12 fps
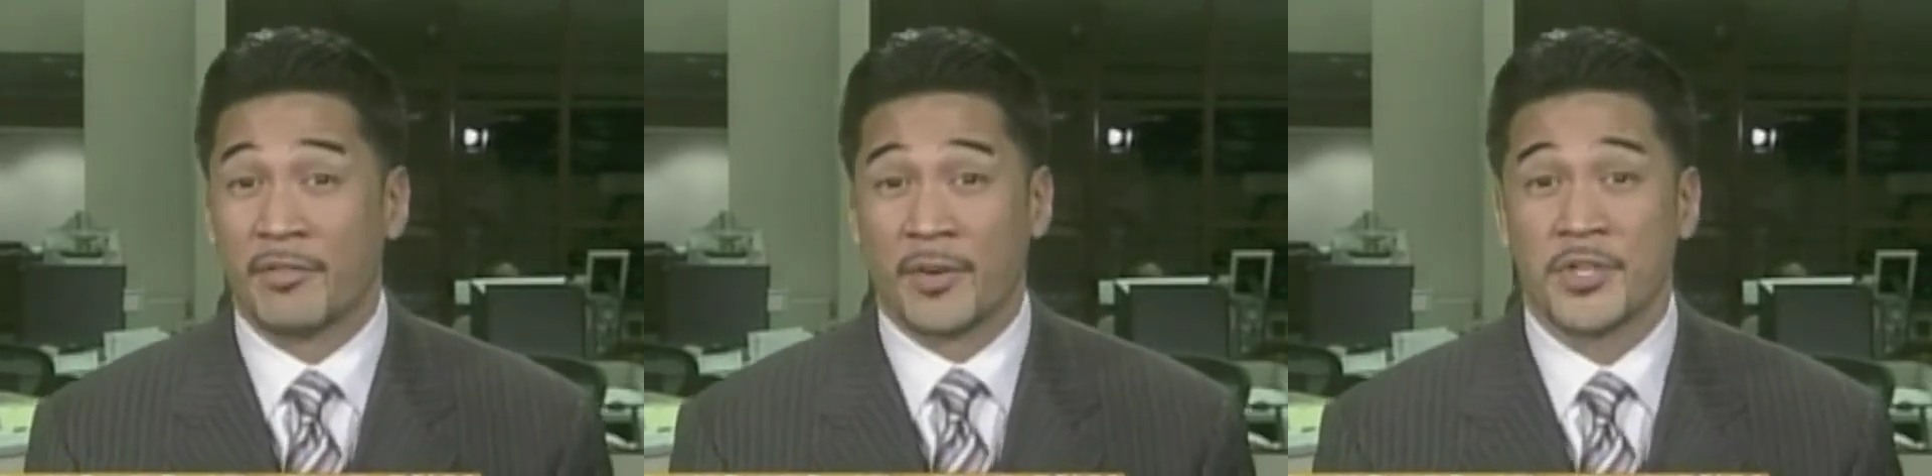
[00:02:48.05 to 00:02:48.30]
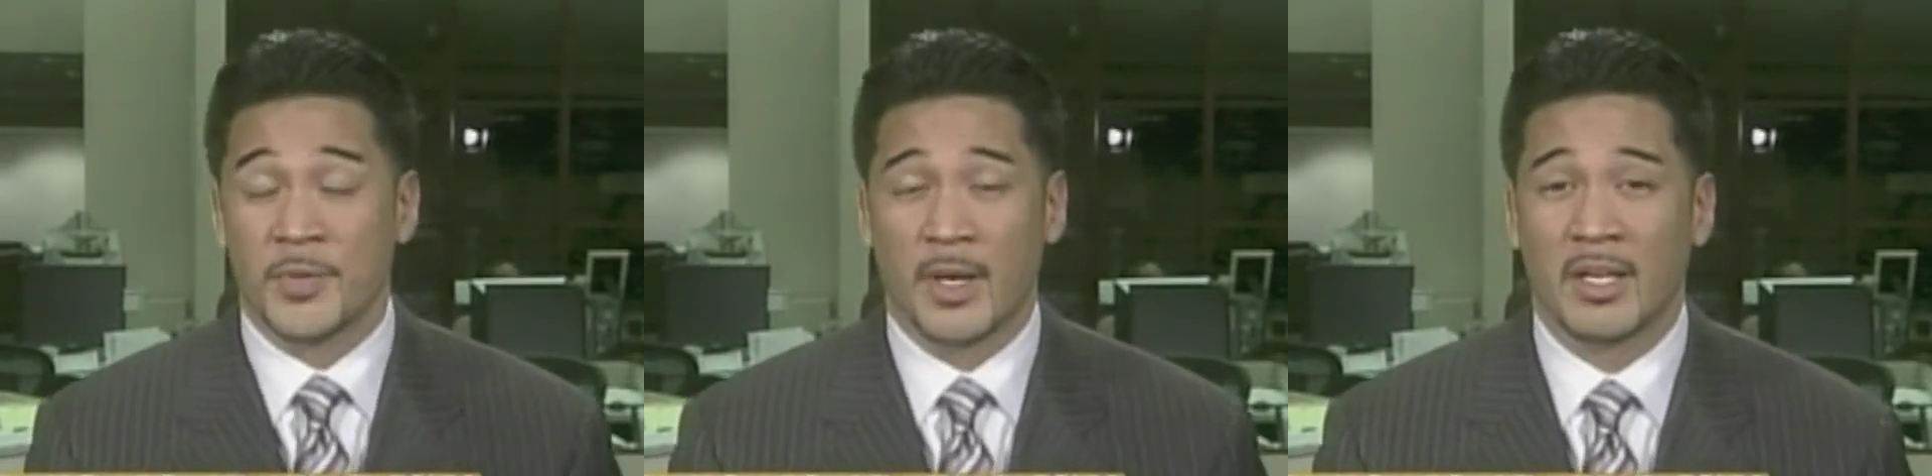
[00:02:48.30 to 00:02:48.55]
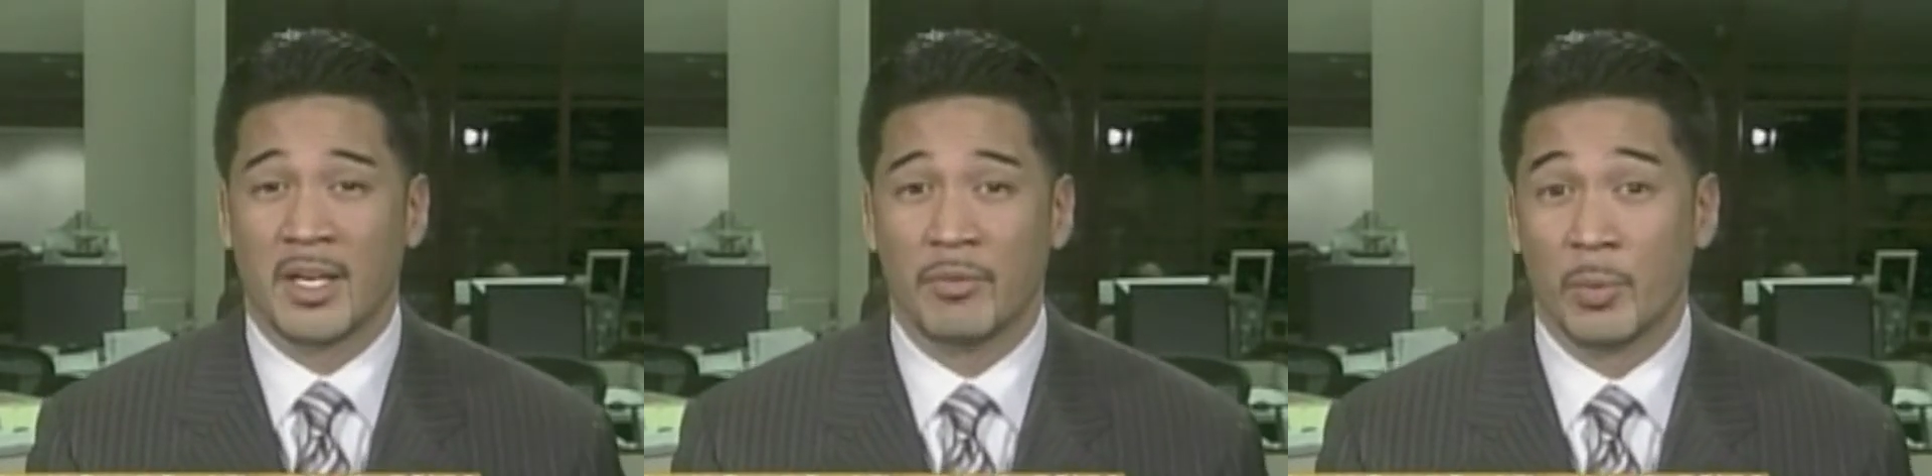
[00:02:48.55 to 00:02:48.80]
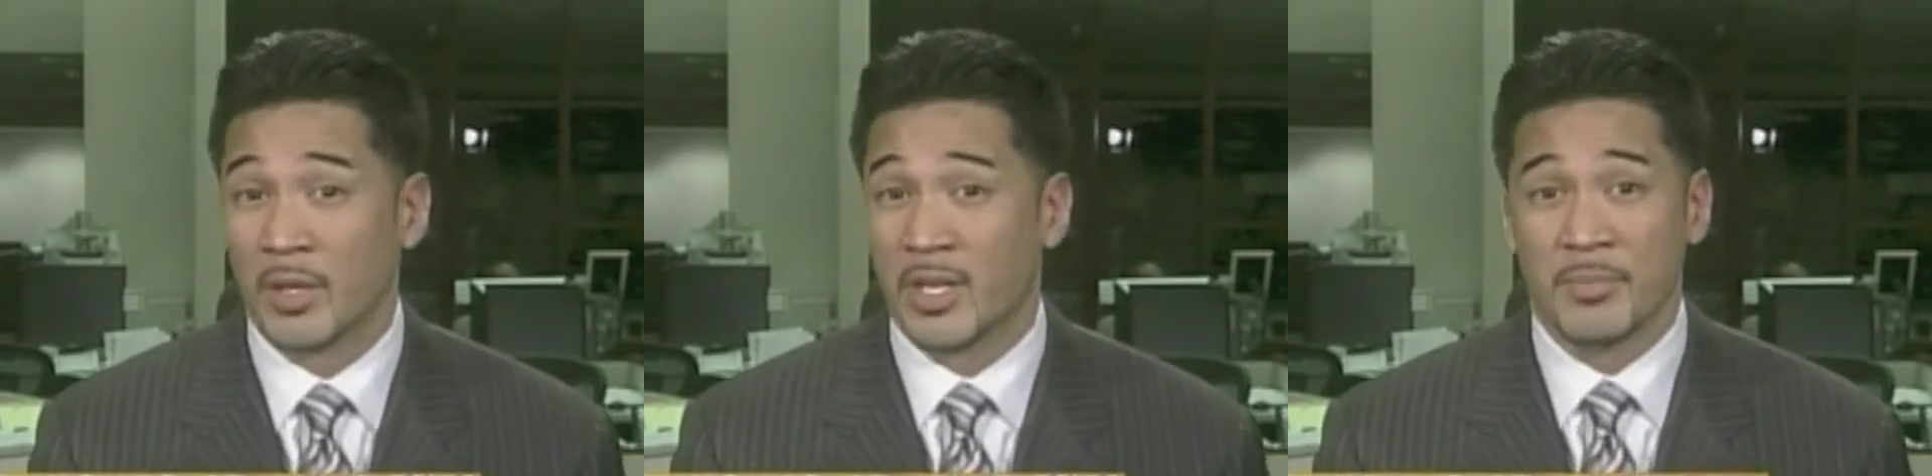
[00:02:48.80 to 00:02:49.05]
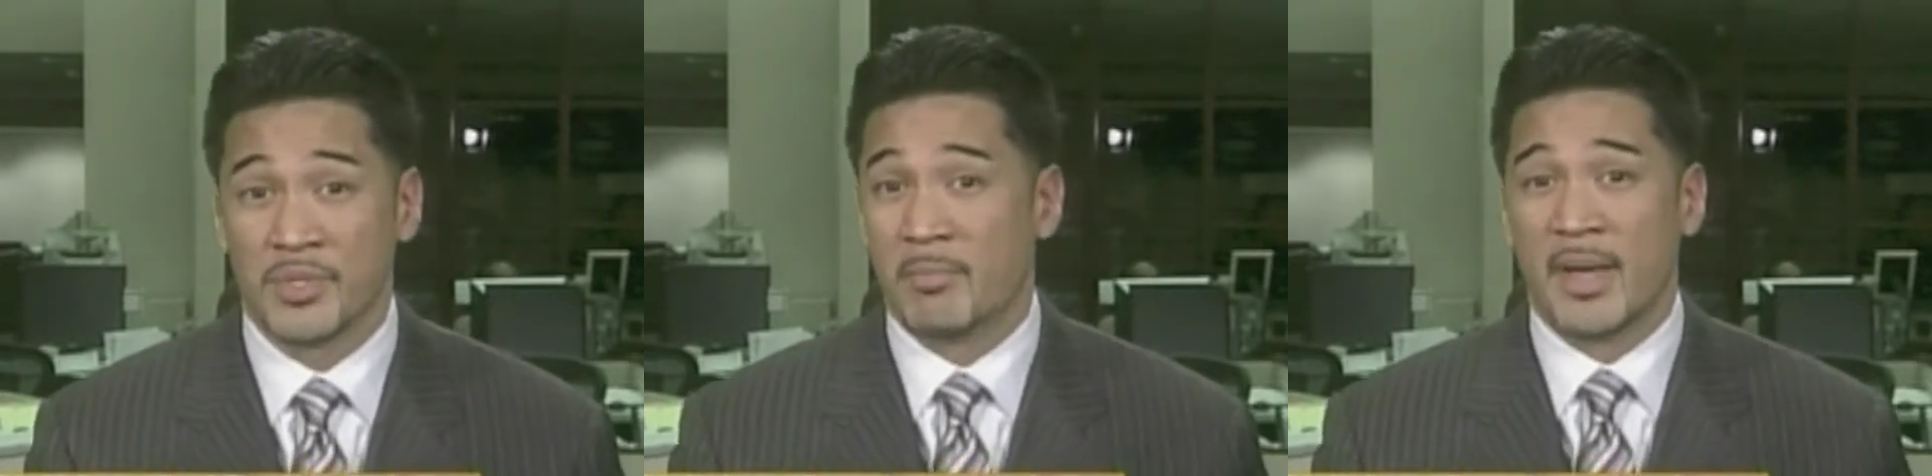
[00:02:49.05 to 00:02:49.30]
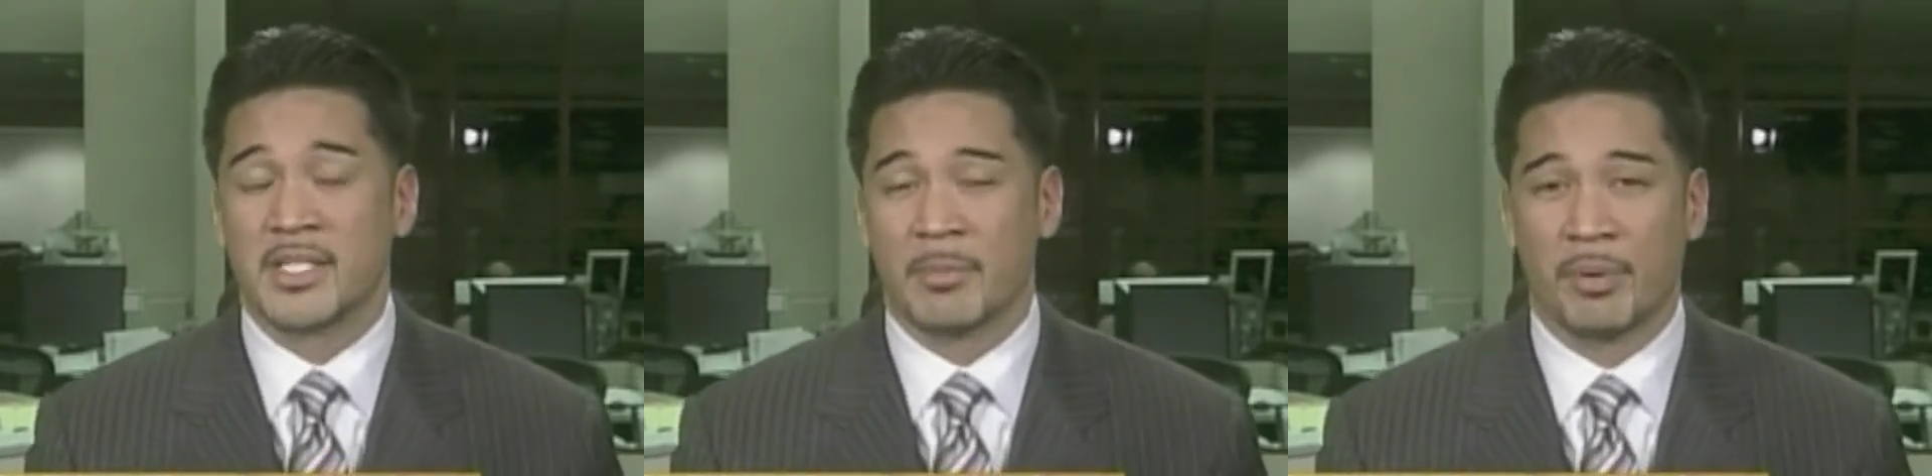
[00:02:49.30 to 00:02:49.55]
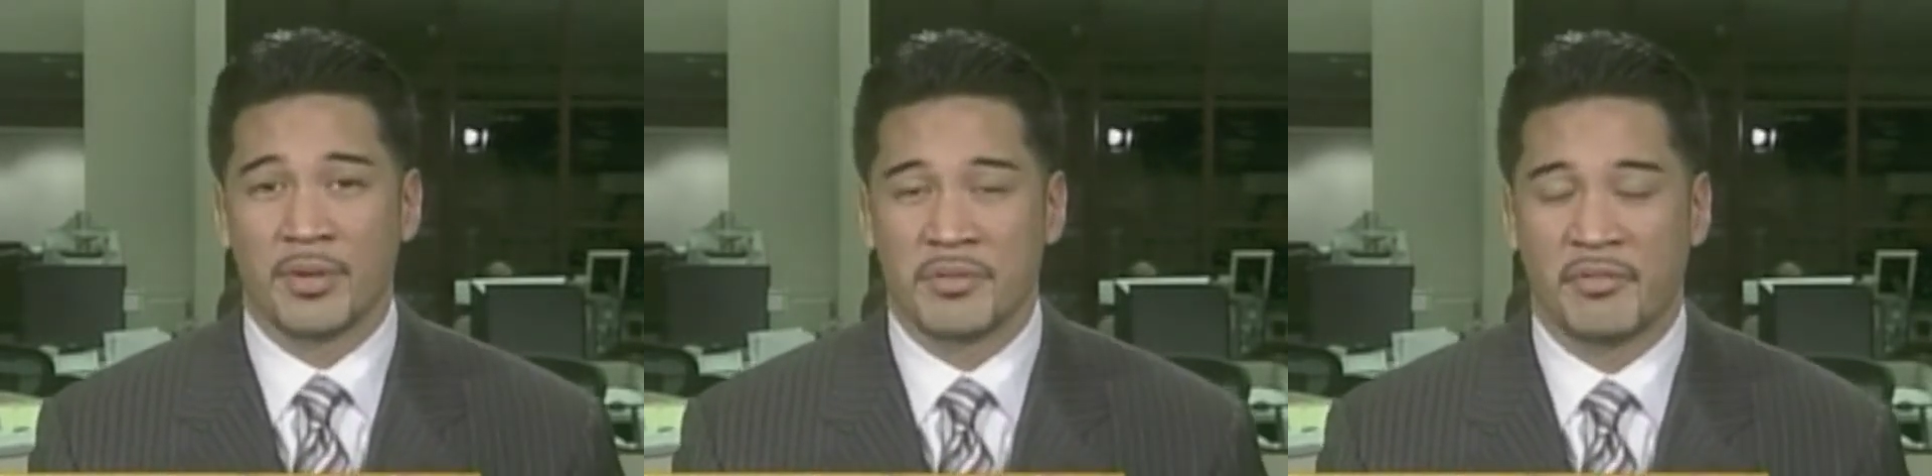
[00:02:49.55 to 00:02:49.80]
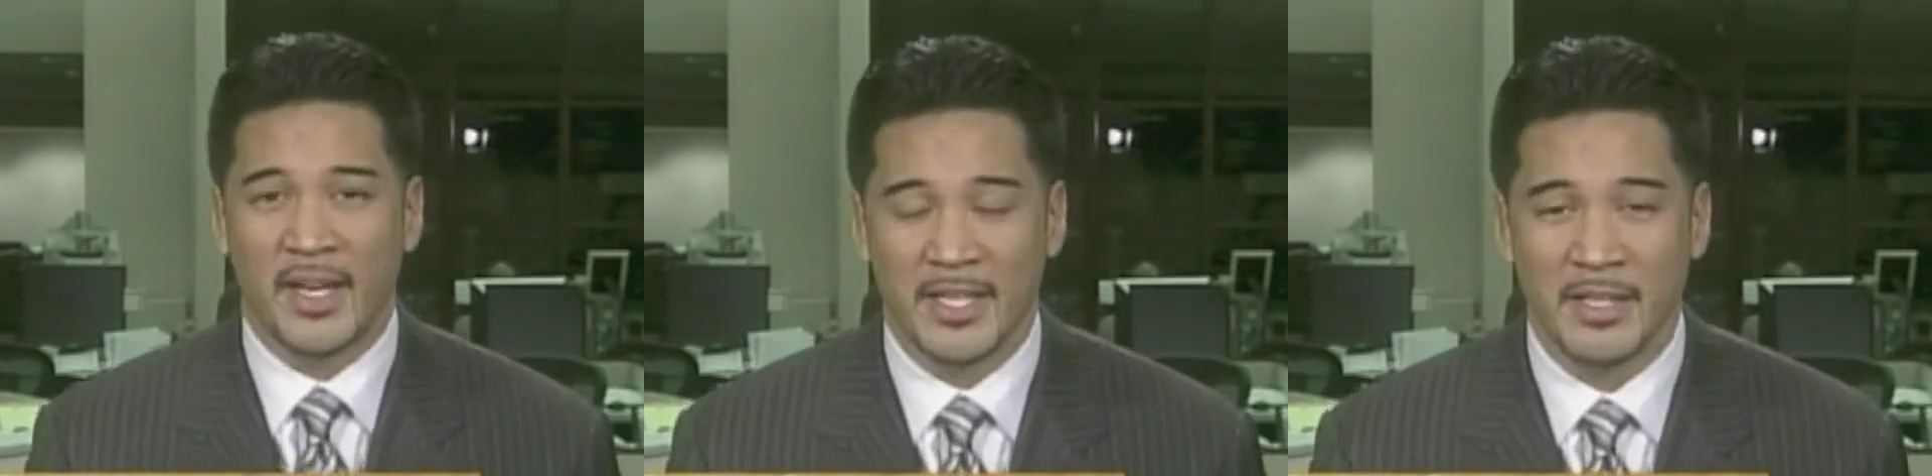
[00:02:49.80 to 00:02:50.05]
first grade level when it comes to basic
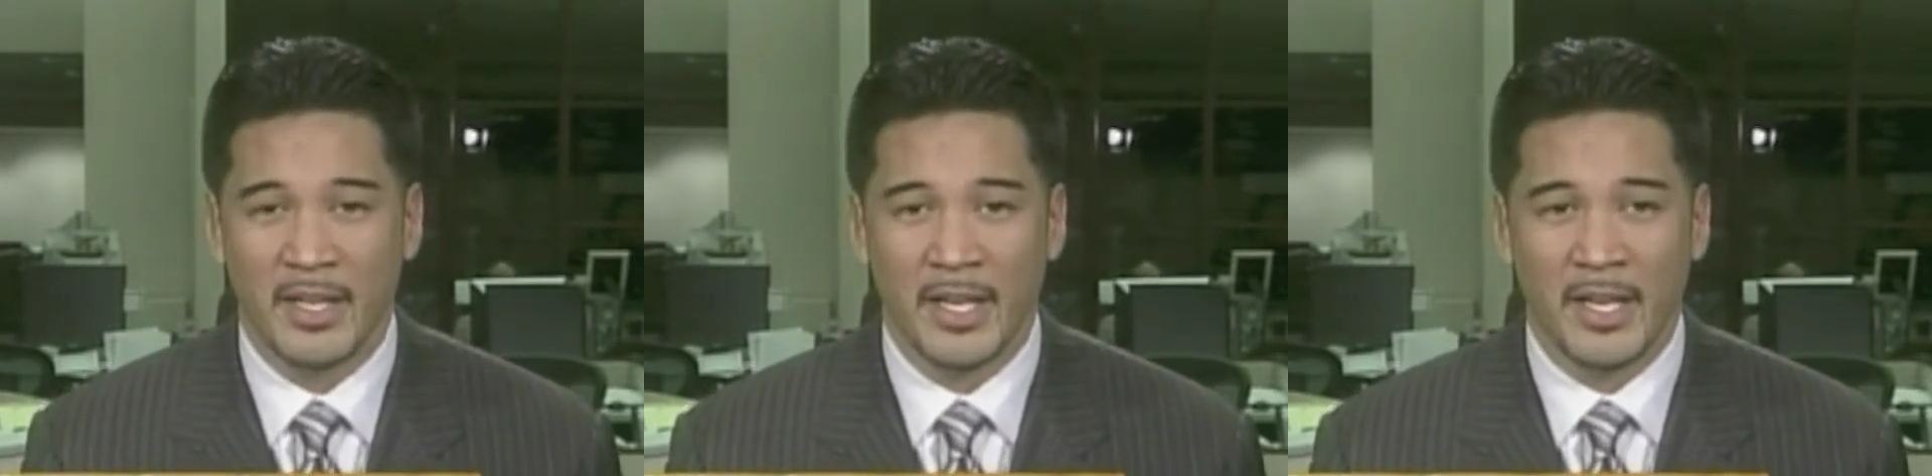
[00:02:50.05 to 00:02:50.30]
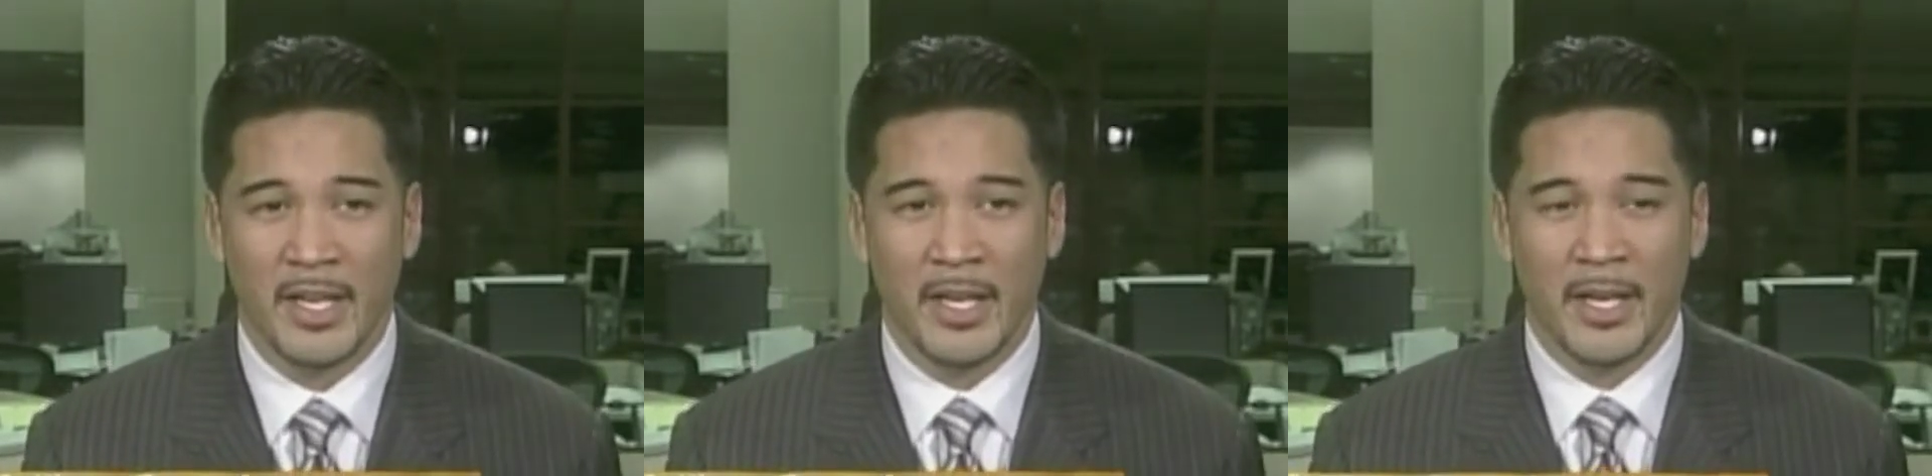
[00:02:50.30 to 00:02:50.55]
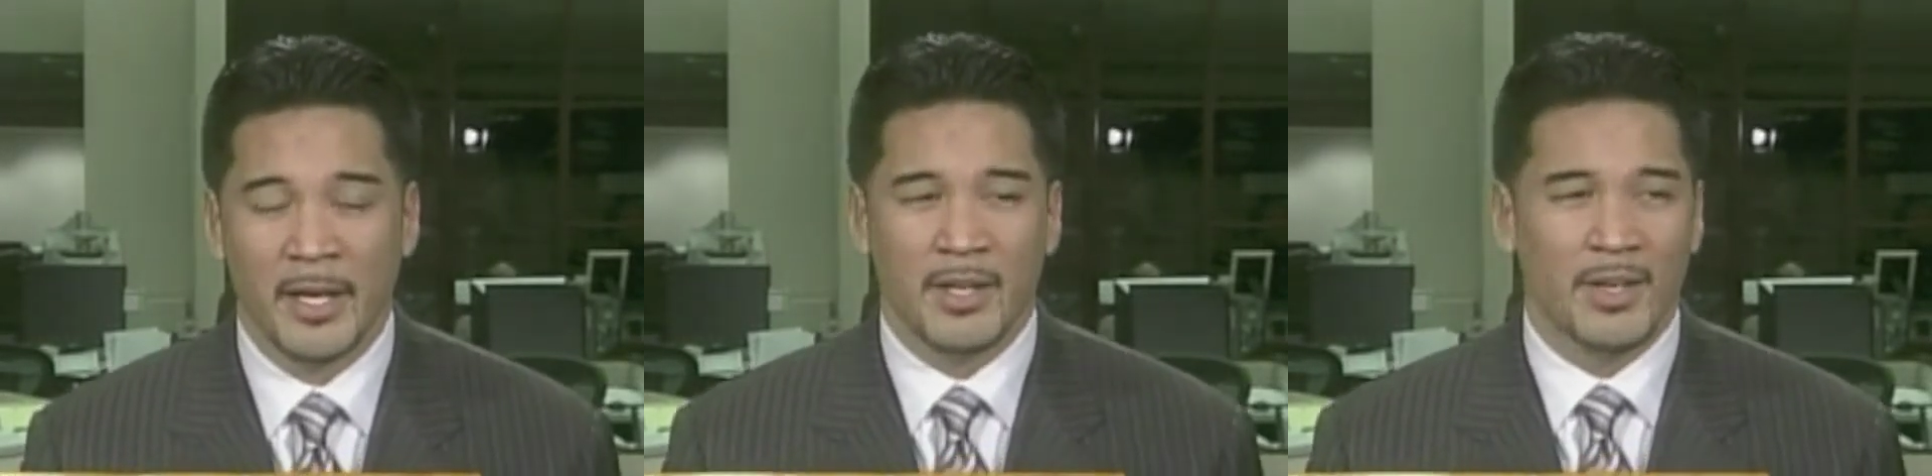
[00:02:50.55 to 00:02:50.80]
personal finance. Mm.